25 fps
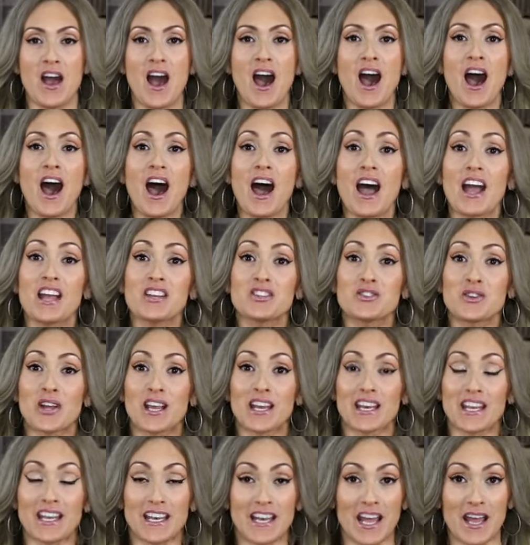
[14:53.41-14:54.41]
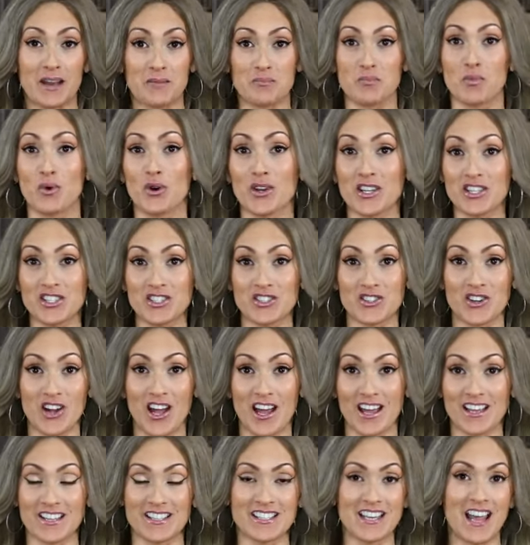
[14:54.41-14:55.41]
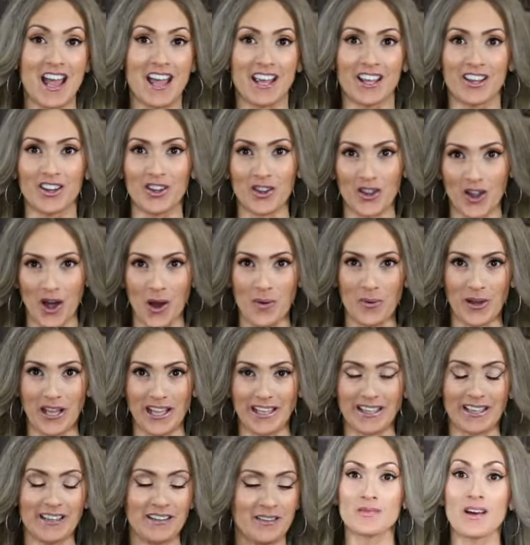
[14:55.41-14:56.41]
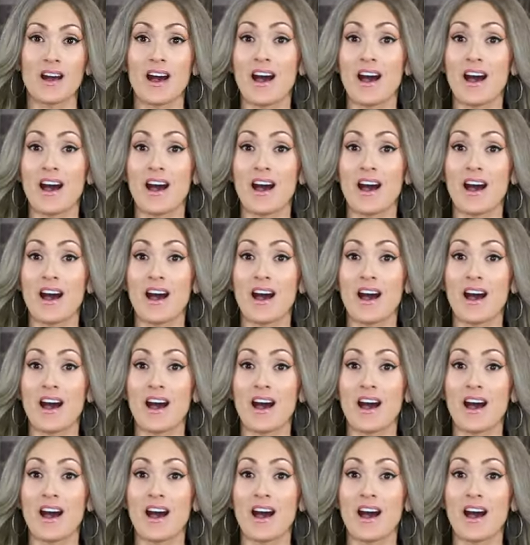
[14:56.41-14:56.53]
hydrated and moisturized and glowing.